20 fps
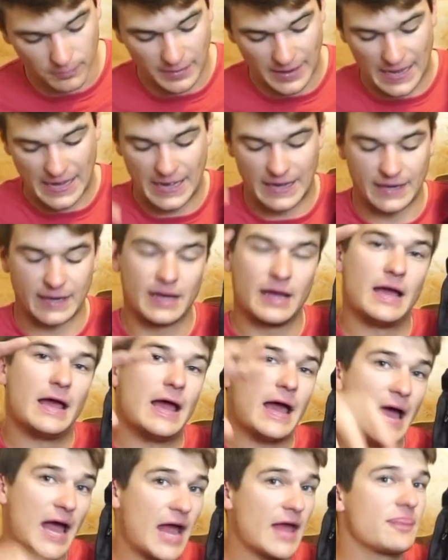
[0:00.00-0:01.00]
bag
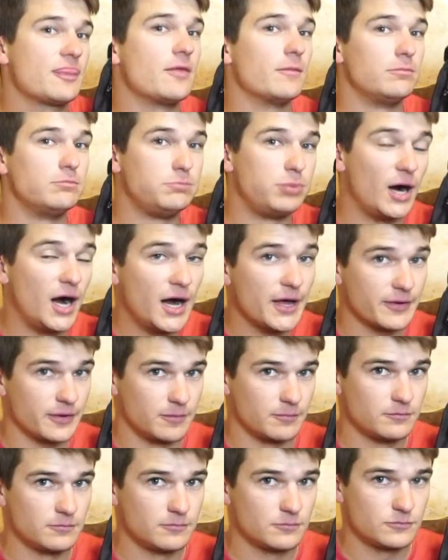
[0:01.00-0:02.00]
at the
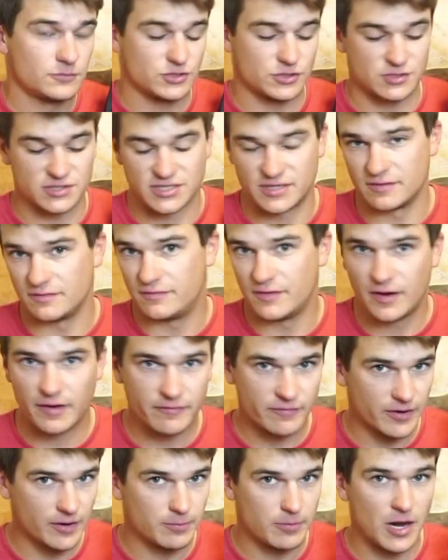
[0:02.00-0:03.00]
bottom. So it's at the very,
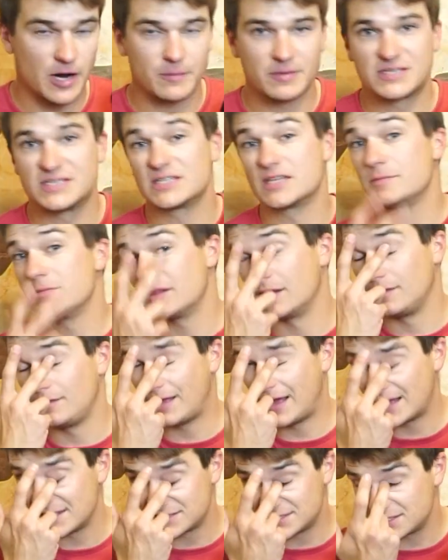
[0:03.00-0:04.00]
very bottom, because it's gonna be the
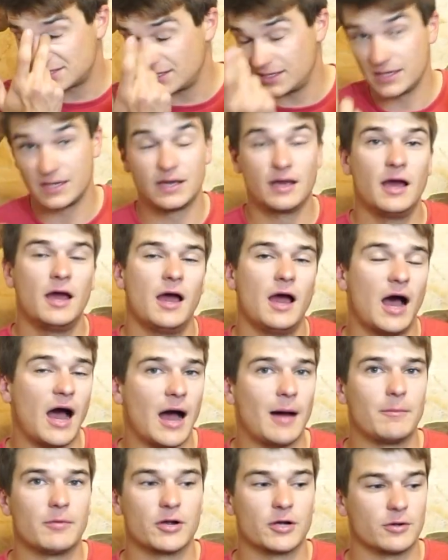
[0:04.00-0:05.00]
last thing
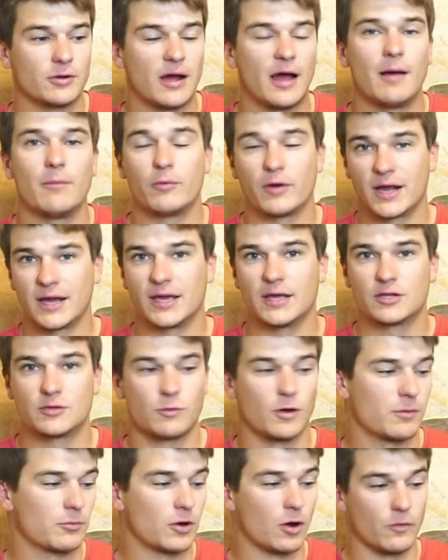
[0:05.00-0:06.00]
I'm gonna grab when I get to
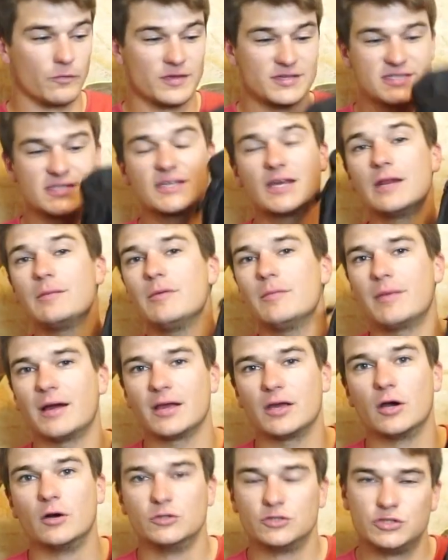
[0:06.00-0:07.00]
where I'm going. This is gonna be my
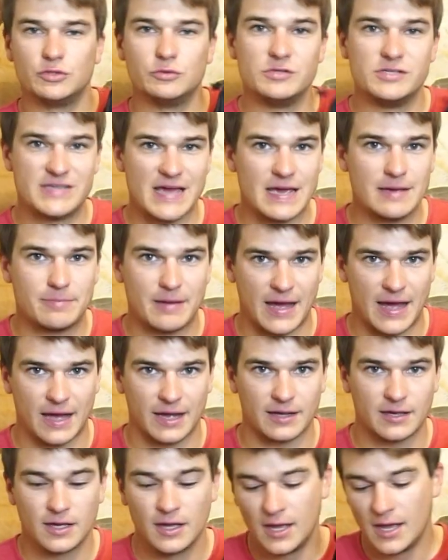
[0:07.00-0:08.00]
go-to day
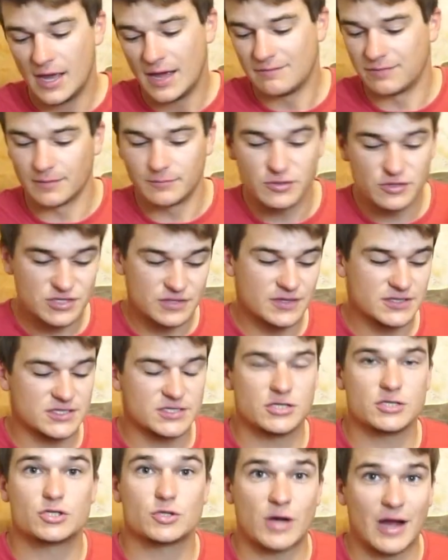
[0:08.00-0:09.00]
pack. If I'm using this
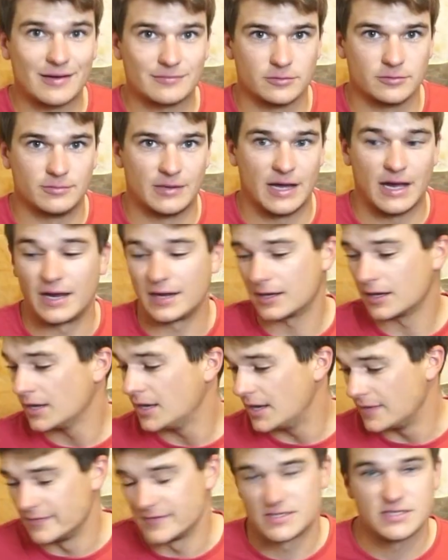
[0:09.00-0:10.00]
as a travel bag,
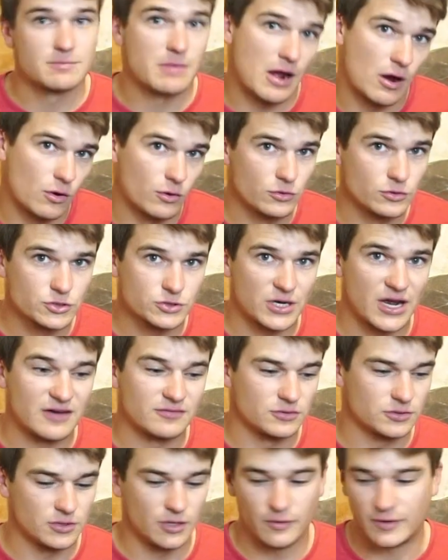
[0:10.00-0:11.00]
this is my whole
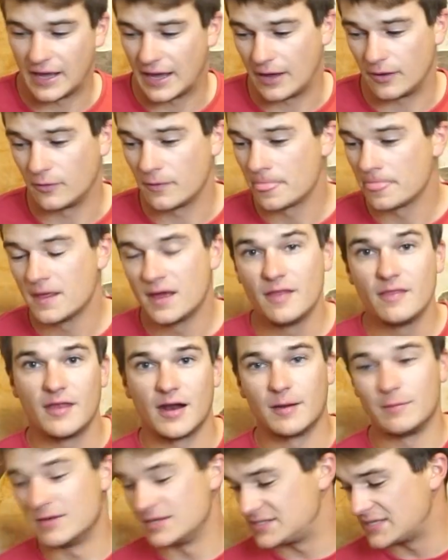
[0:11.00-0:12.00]
travel loadout, then
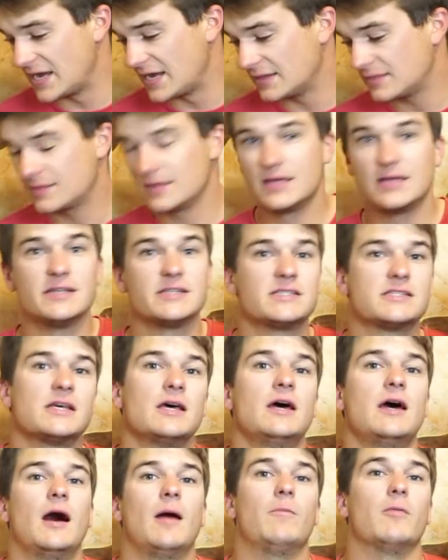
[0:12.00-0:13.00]
I'm gonna take this,
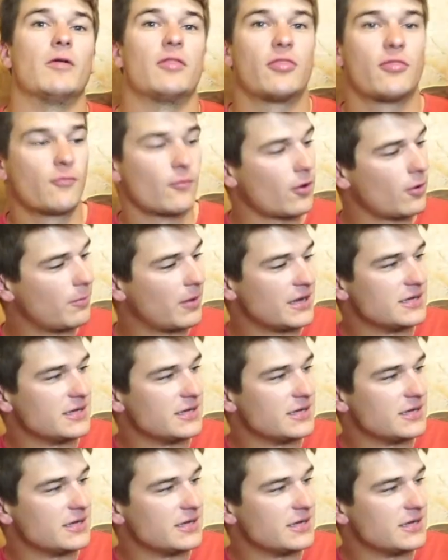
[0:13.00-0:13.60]
I'm gonna throw my